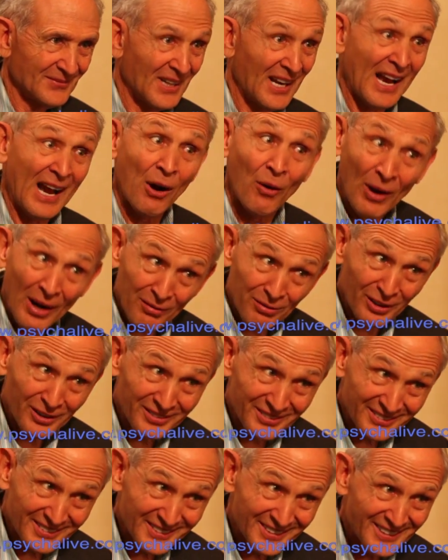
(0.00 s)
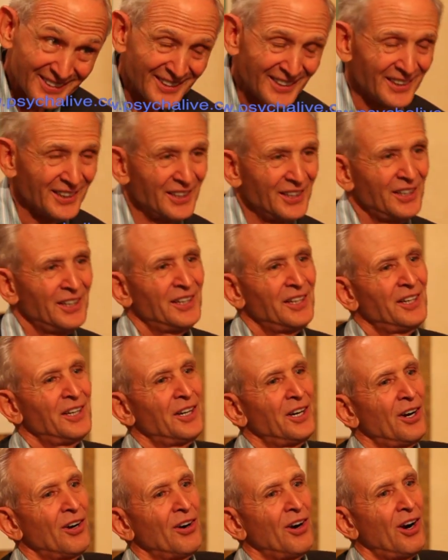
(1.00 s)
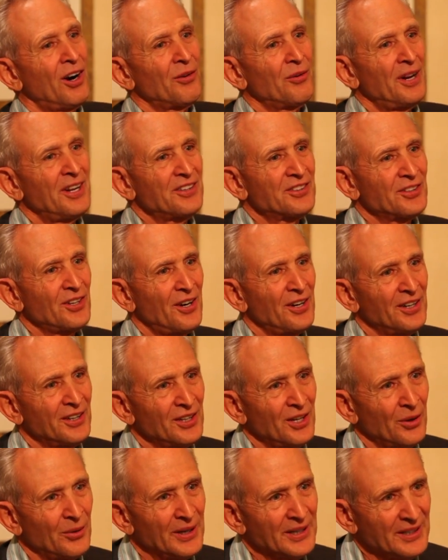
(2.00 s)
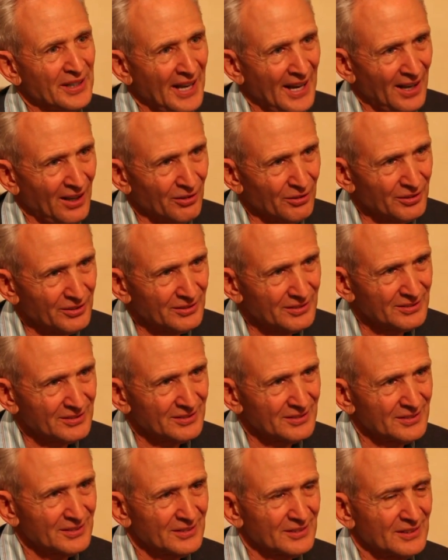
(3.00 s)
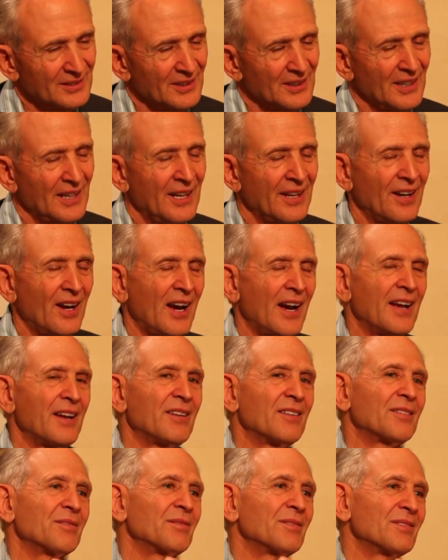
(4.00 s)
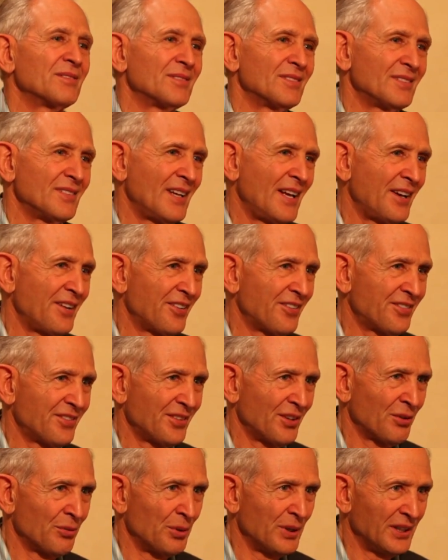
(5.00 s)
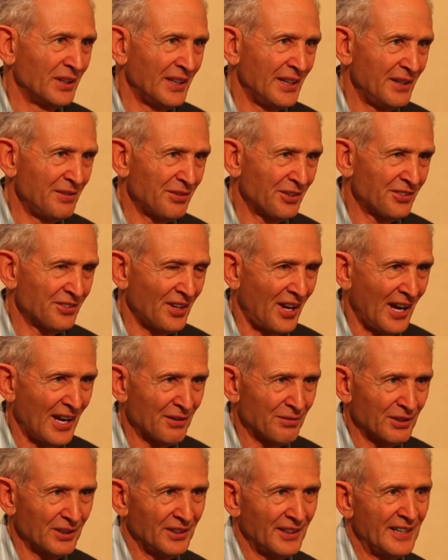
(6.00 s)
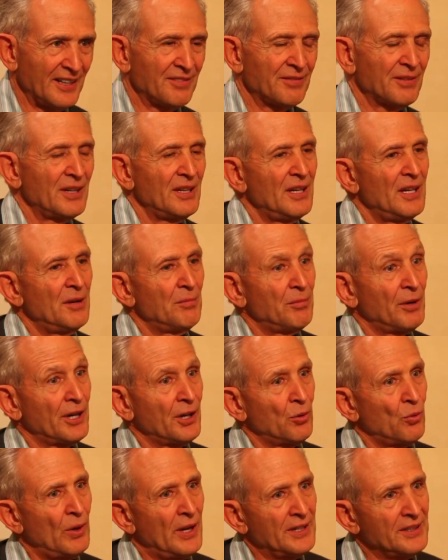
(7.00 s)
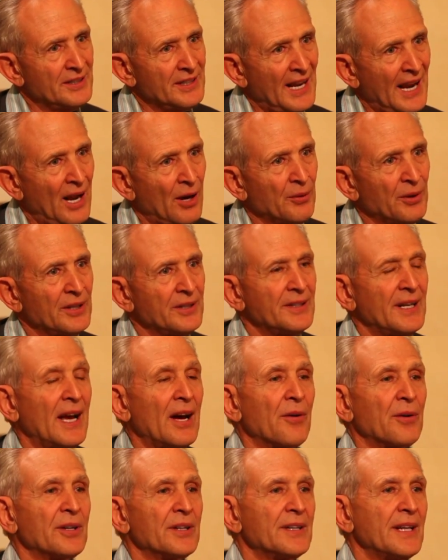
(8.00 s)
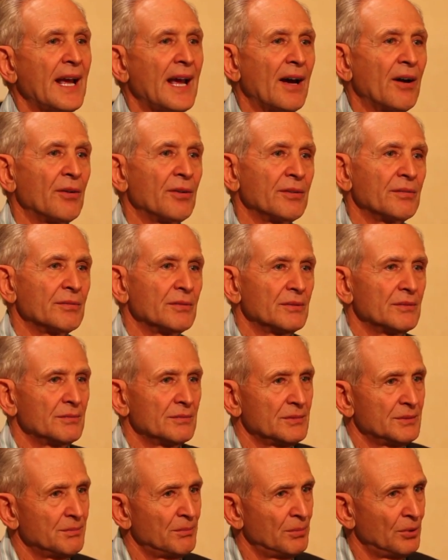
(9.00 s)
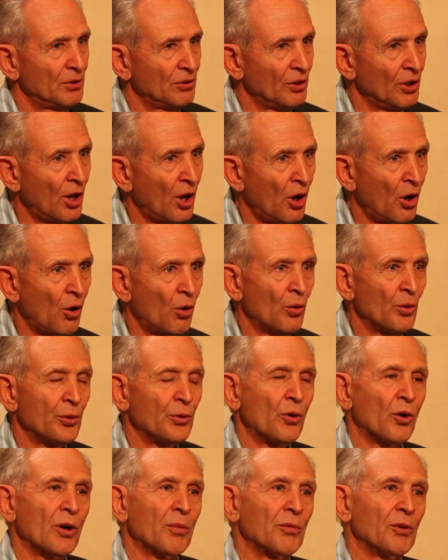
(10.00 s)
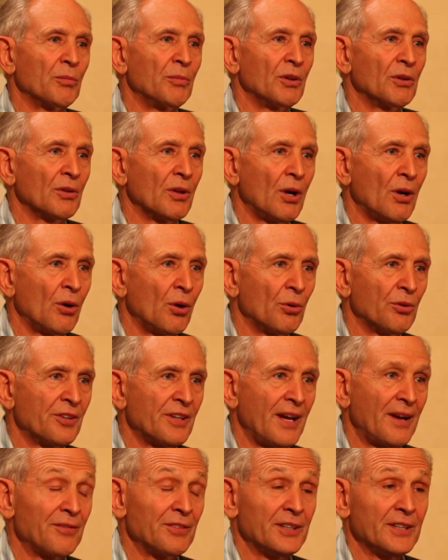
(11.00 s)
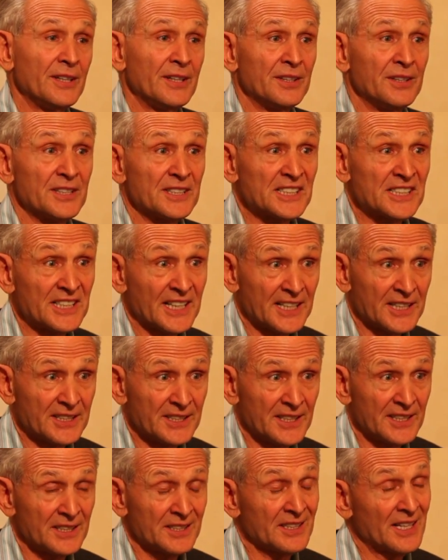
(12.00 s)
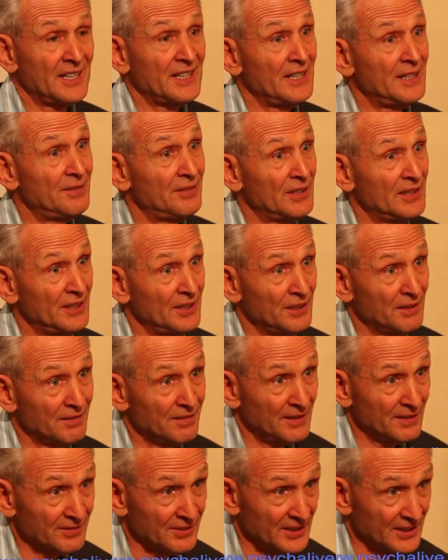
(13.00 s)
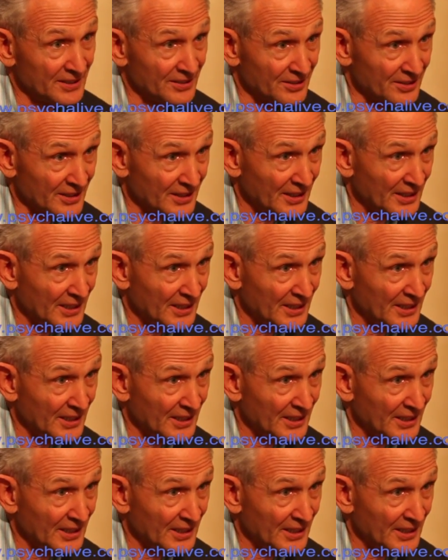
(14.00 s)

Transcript: However, her heart rate started going down, and I had a, a relief, a sigh of relief, but it went down and down and down below normal, below 70, in the 60s, and even in the 50s.